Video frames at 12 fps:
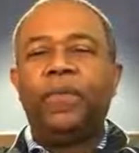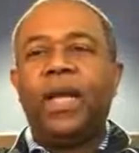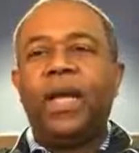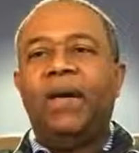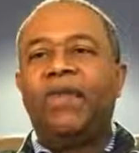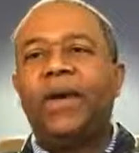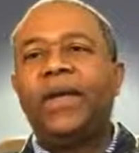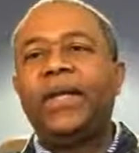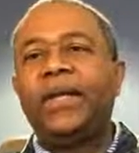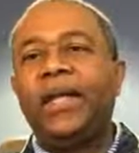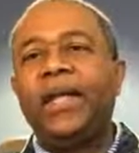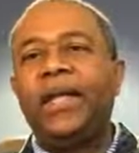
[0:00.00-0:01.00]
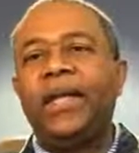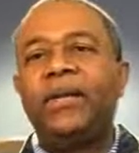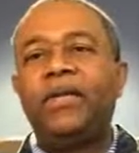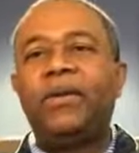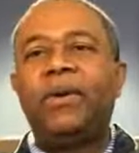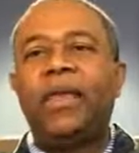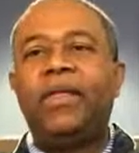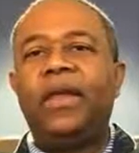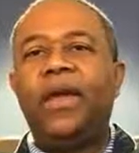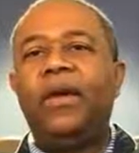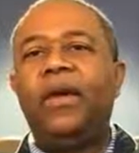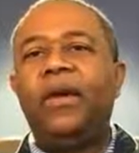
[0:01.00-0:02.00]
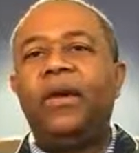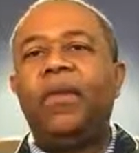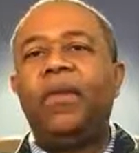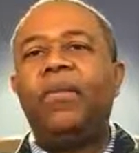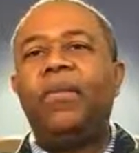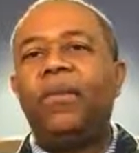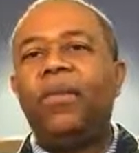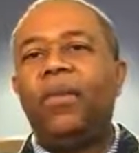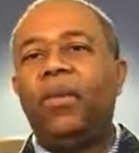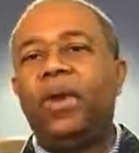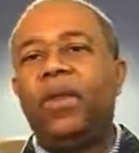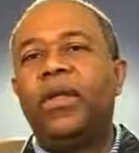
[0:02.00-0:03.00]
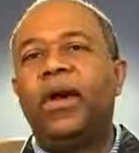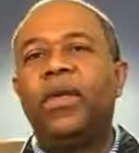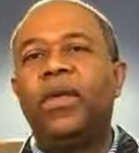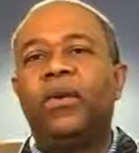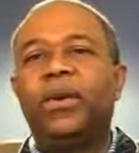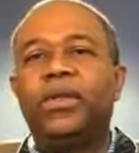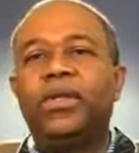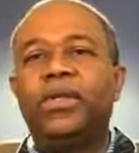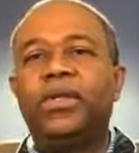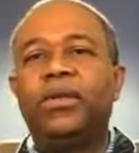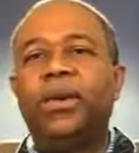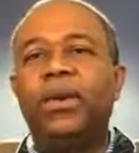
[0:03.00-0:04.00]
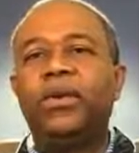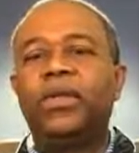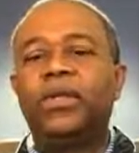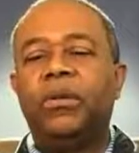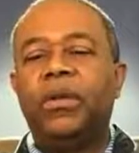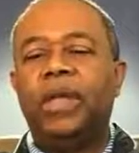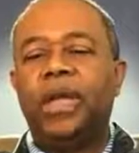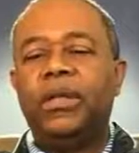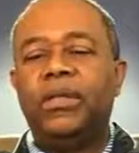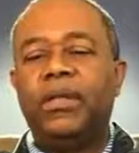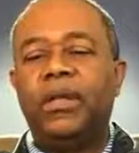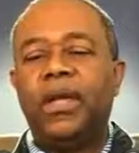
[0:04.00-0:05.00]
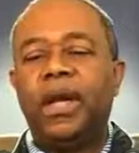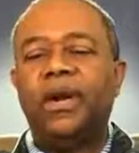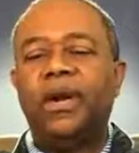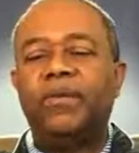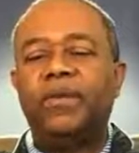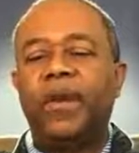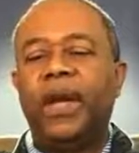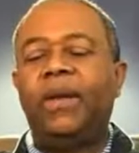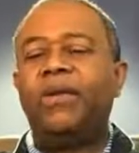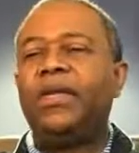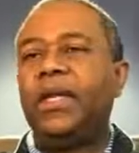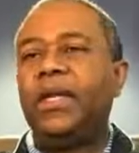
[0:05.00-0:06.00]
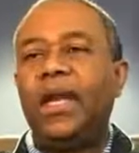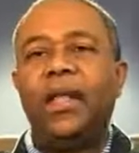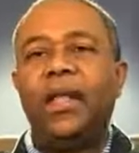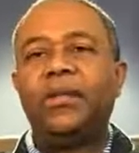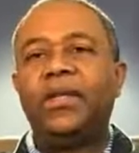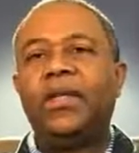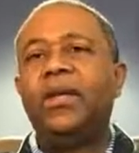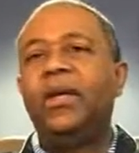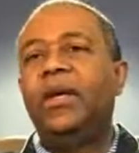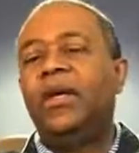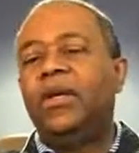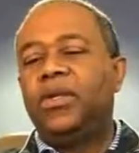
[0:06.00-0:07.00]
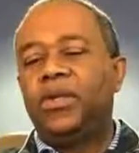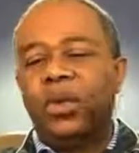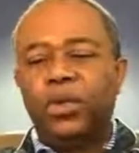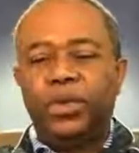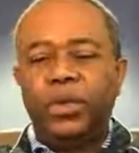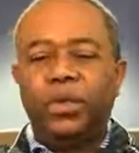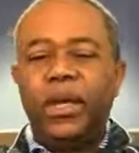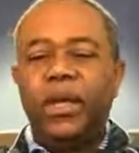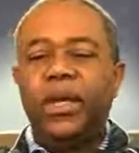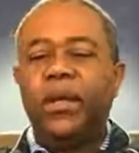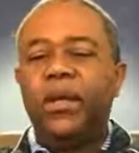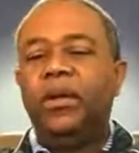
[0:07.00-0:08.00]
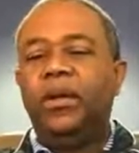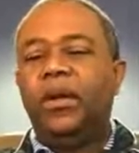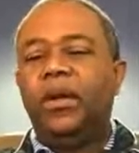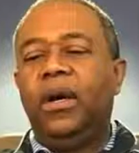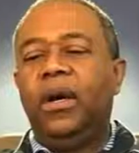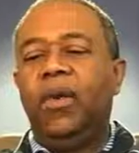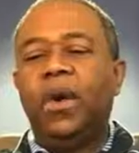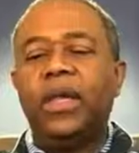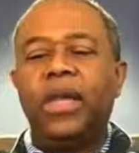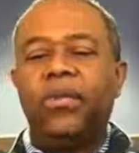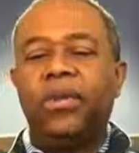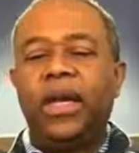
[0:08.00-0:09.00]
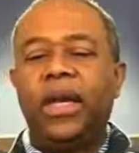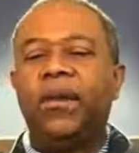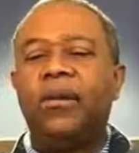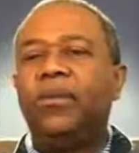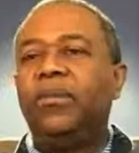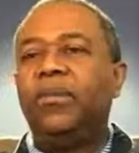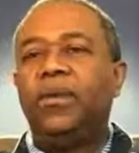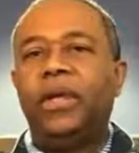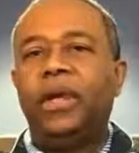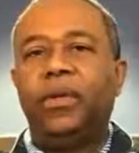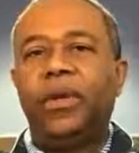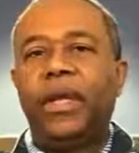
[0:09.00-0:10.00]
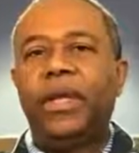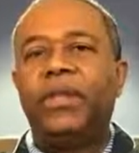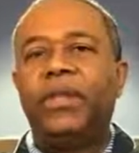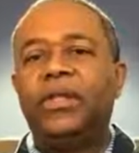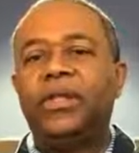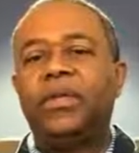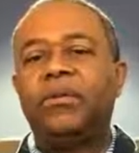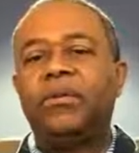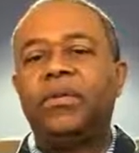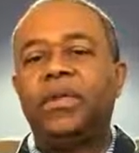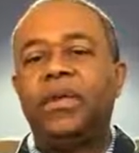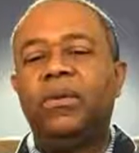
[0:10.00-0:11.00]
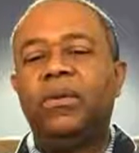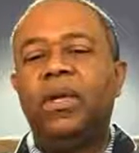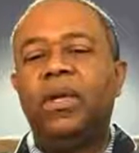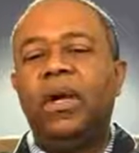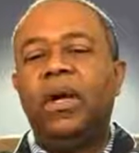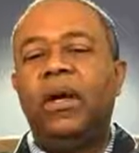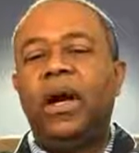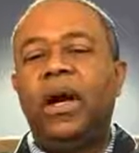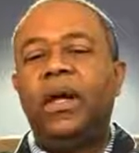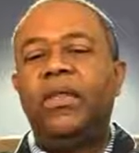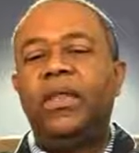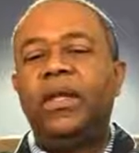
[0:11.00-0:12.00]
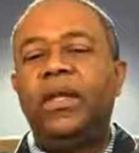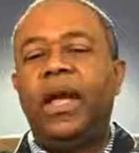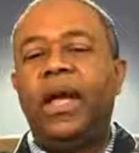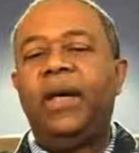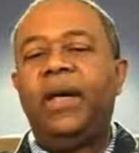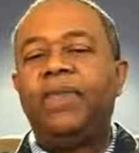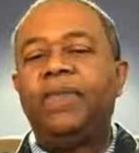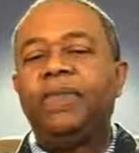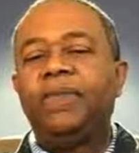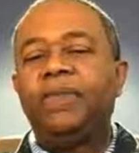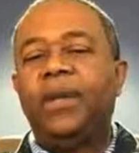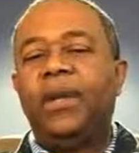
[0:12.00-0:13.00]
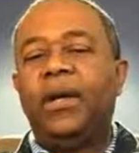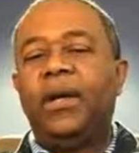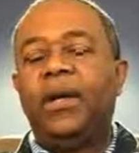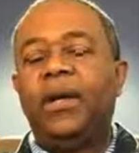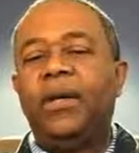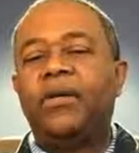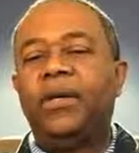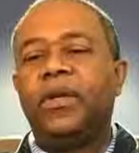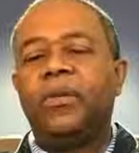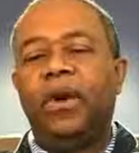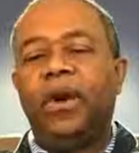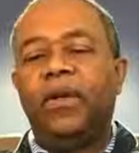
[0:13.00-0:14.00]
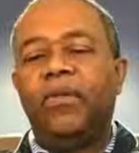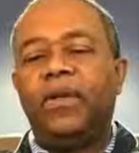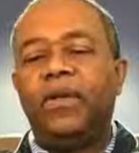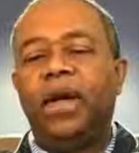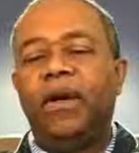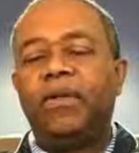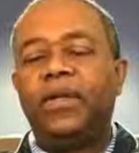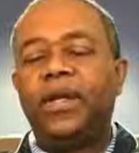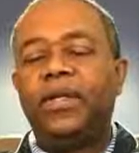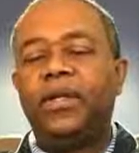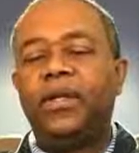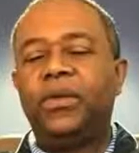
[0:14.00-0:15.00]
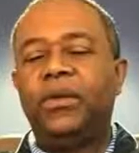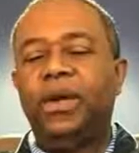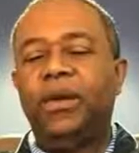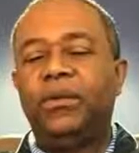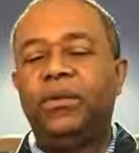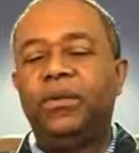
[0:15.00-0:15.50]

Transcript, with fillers: I've already leaned into, I think, what may be one of the other questions you posed to them, and that's the narrative around technology, social media, uh, what they play in you know relationships, and so uh, I think that uh, is certainly part of this conversation as well.